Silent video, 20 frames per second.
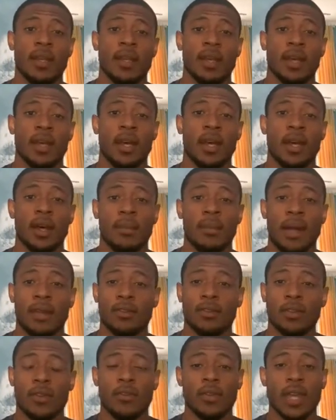I don't
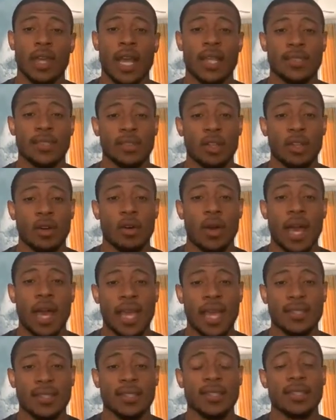know if you guys know, I
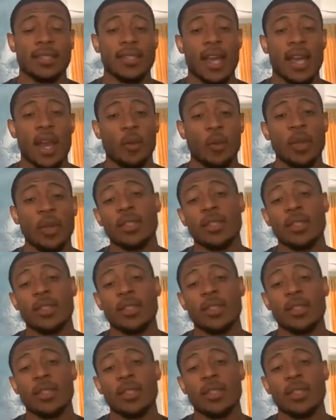actually signed with the